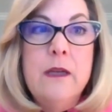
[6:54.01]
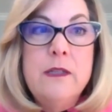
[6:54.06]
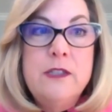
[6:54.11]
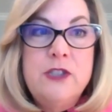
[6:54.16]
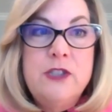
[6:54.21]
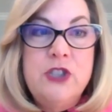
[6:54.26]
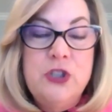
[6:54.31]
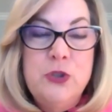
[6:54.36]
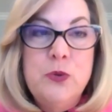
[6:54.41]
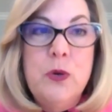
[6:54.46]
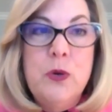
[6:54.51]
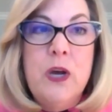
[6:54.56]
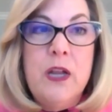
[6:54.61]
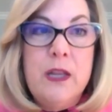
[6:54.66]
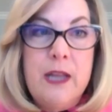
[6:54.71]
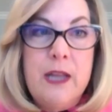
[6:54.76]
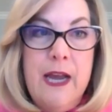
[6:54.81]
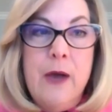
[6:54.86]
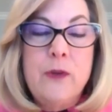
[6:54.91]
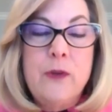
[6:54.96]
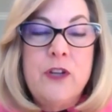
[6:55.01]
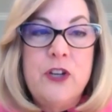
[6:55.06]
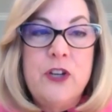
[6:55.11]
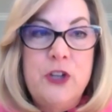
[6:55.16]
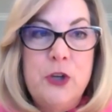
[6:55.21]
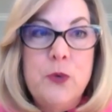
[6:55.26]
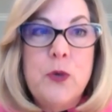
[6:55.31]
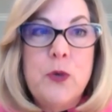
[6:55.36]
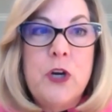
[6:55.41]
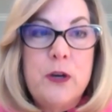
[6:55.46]
do allow the
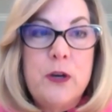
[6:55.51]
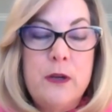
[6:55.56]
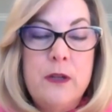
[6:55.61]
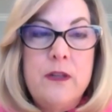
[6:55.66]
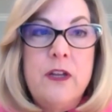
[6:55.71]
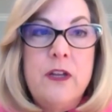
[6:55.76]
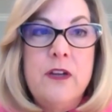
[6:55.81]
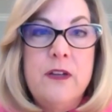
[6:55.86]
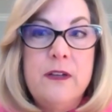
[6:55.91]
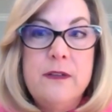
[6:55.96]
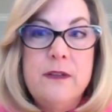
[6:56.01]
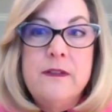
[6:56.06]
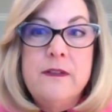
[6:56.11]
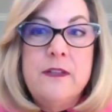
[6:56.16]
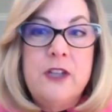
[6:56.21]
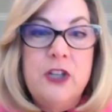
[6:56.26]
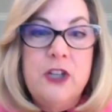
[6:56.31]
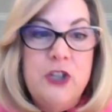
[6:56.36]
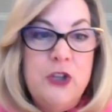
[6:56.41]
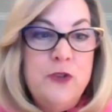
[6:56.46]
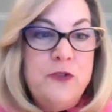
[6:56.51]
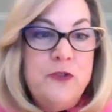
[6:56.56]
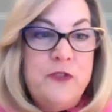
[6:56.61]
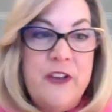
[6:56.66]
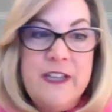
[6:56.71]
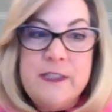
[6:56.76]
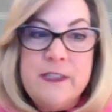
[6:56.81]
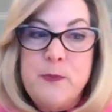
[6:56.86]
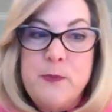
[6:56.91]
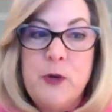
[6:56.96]
new
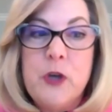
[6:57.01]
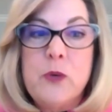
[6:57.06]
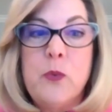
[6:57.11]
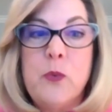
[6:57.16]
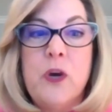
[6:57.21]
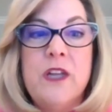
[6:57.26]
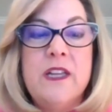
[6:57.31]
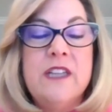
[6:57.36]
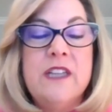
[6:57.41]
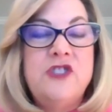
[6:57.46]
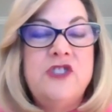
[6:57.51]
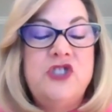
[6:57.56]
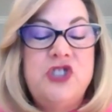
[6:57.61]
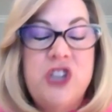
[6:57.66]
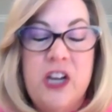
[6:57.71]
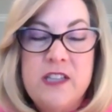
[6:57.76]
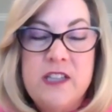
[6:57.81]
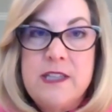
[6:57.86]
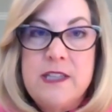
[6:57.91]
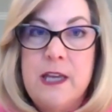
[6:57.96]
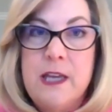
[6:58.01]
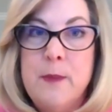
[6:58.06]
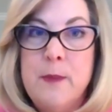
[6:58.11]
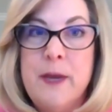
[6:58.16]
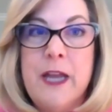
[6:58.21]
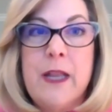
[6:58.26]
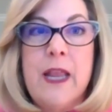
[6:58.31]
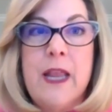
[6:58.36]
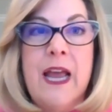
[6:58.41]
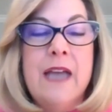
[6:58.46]
Facebook one that just came
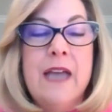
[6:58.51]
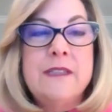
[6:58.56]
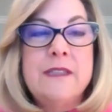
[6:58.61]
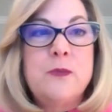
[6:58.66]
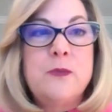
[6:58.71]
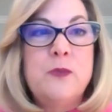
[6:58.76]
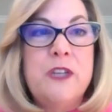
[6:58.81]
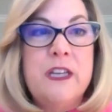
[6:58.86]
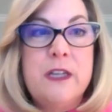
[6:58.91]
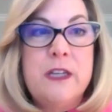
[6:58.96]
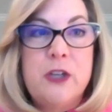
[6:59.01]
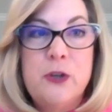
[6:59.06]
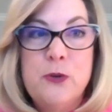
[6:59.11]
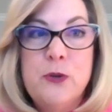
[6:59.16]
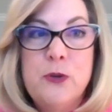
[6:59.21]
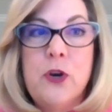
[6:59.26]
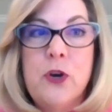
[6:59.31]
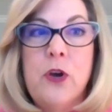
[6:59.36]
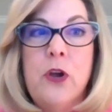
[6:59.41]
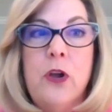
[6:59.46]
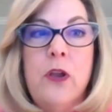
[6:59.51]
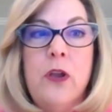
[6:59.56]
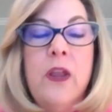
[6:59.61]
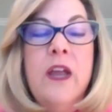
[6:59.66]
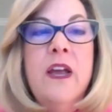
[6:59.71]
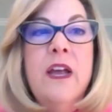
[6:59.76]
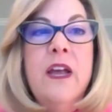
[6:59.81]
out last week, Google,